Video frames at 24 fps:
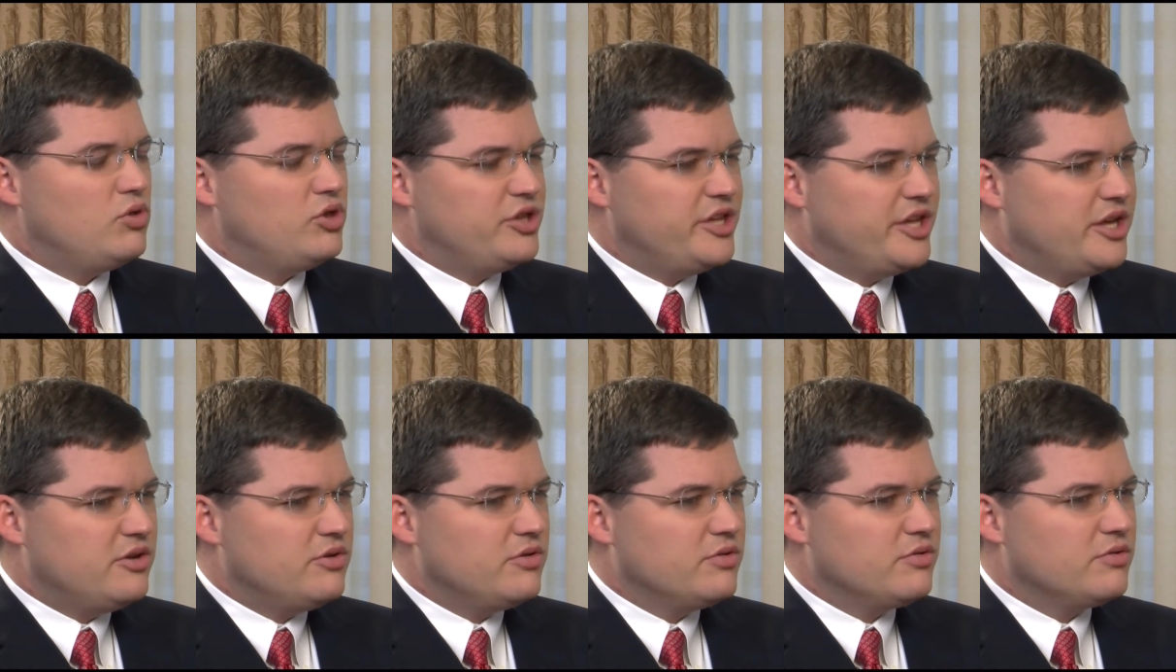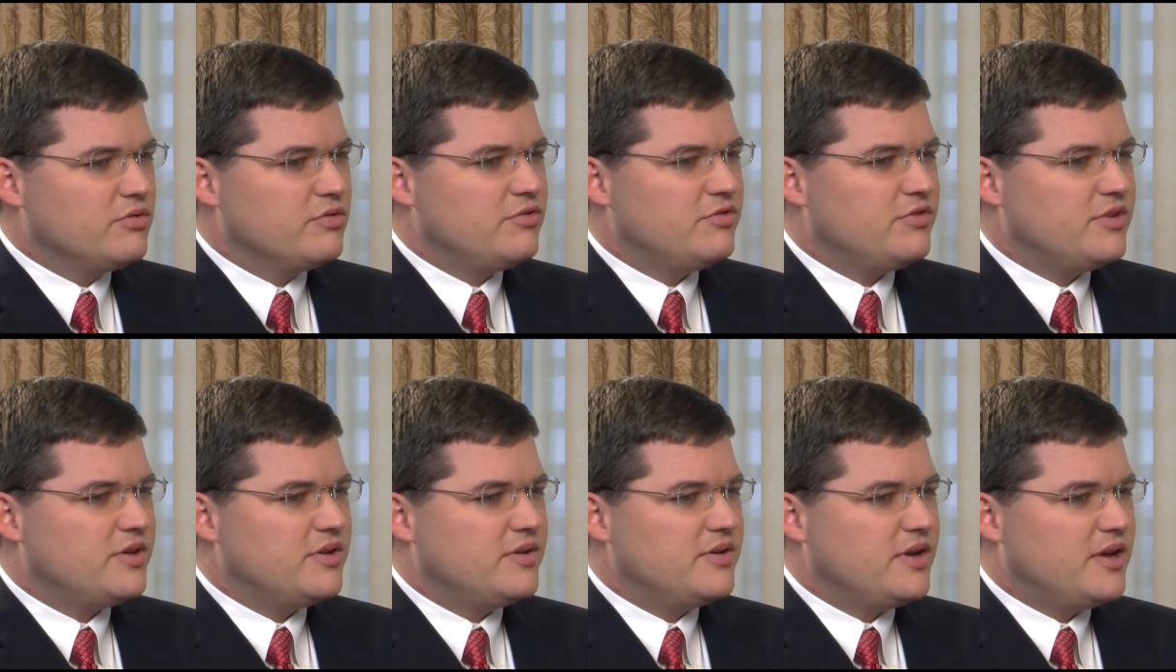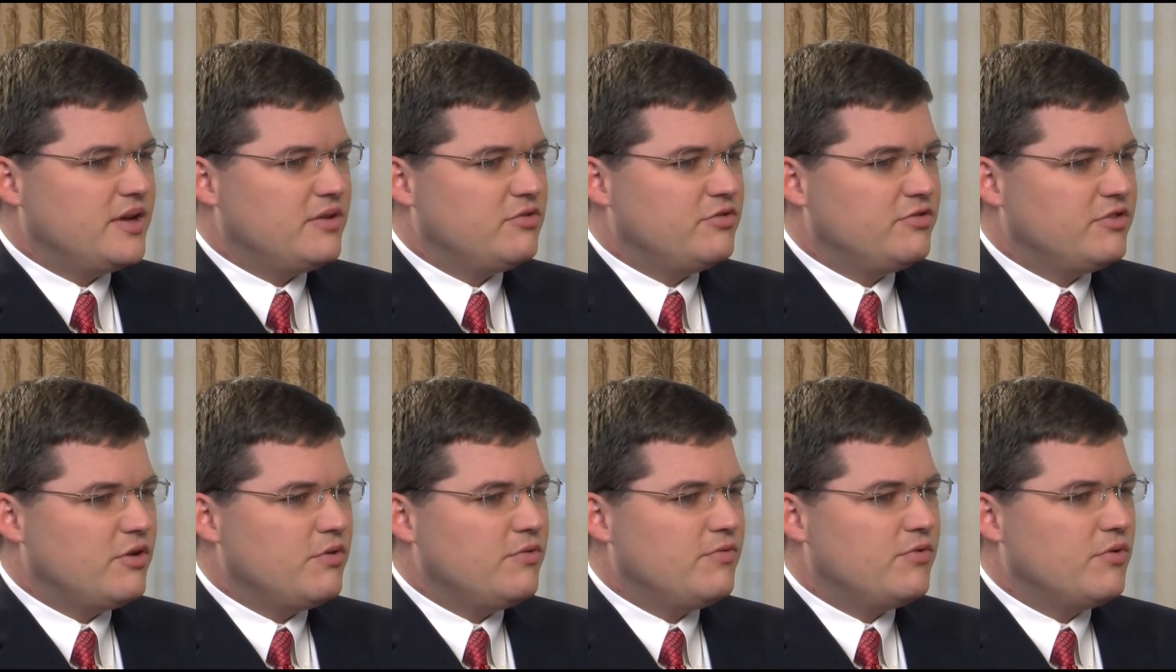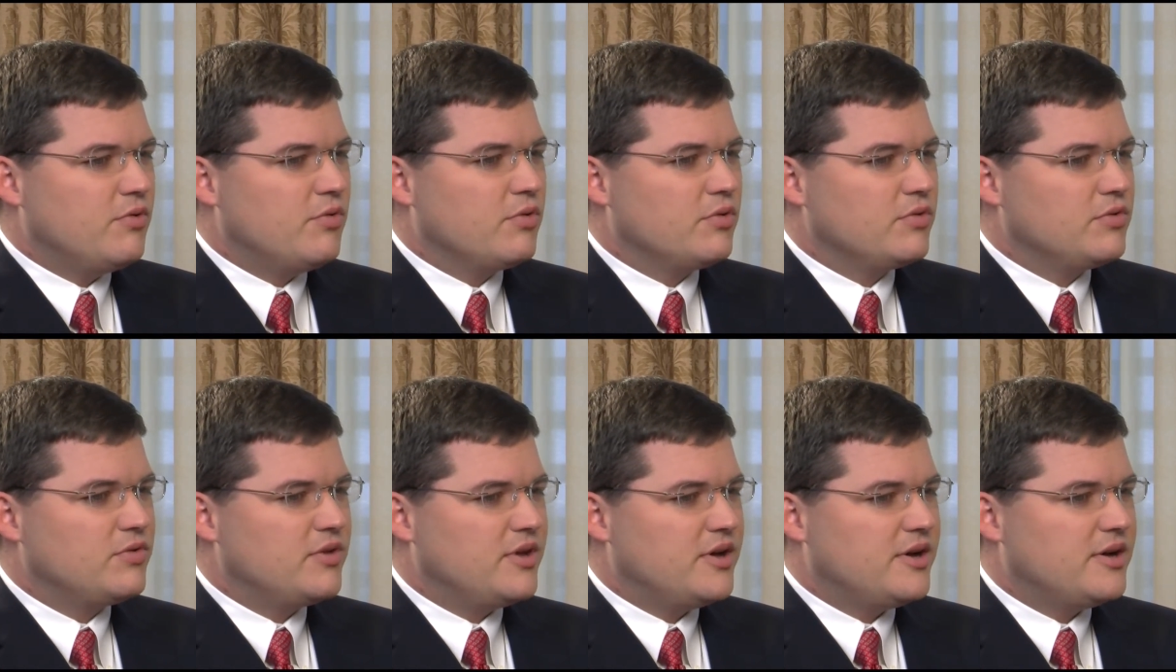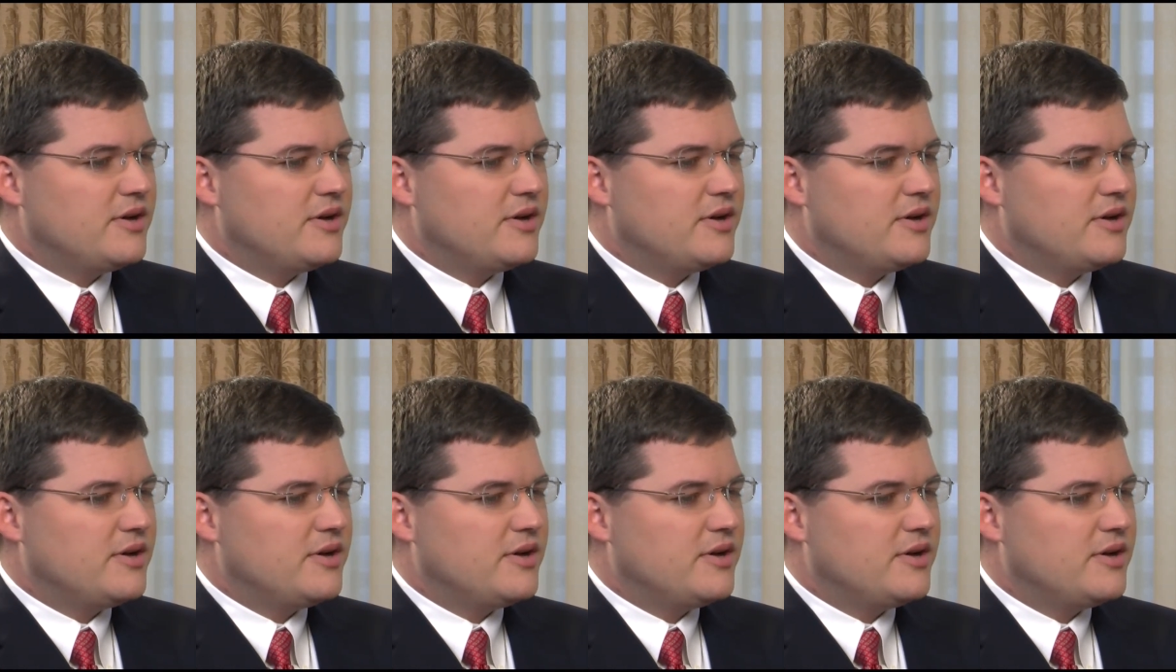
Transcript: lenders and, and so forth,